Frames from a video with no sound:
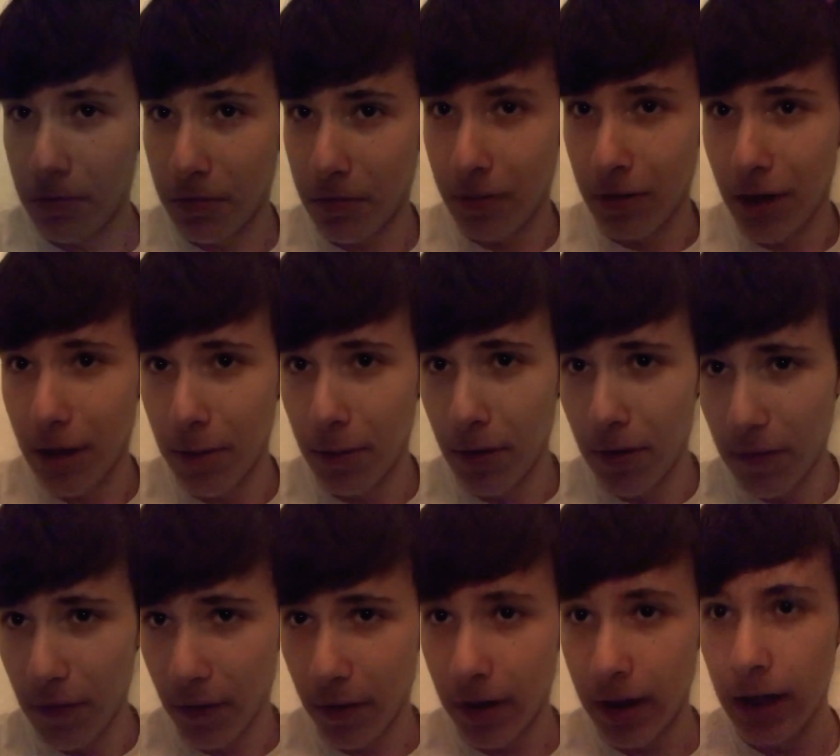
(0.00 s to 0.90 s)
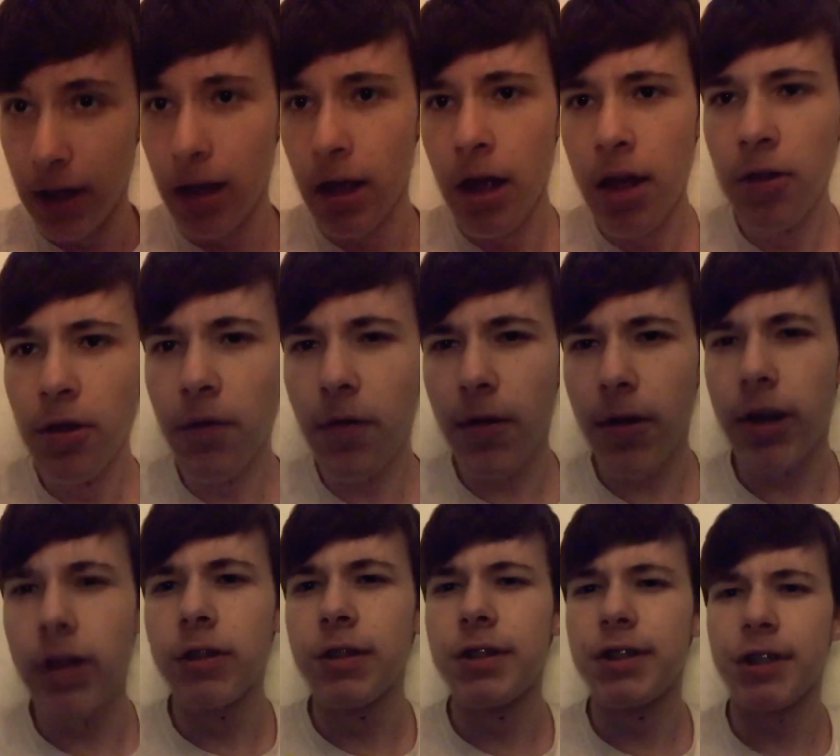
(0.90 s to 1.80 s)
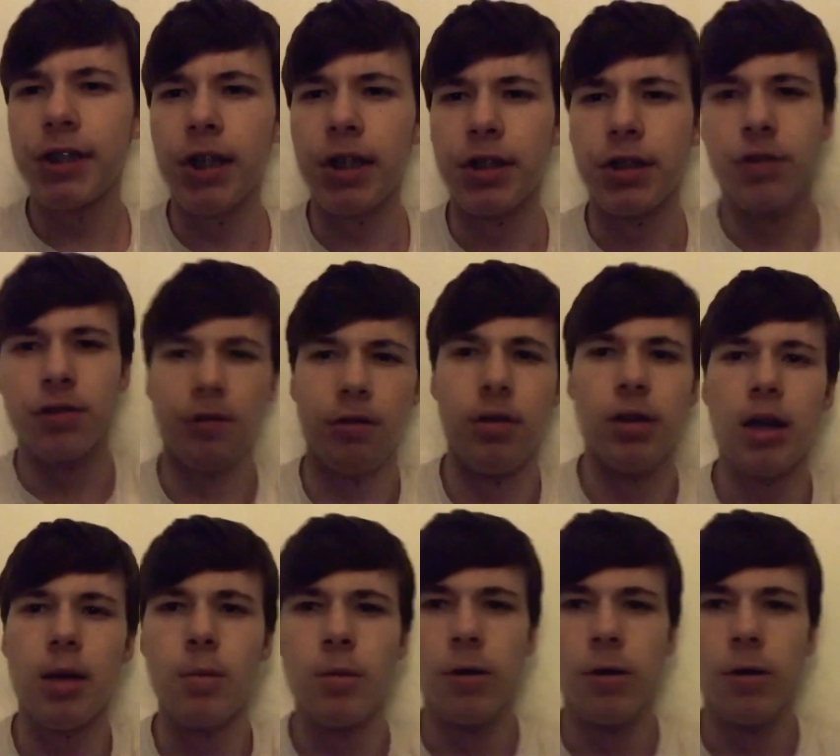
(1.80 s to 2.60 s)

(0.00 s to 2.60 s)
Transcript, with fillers: yeah, I'm not very not very consistent, am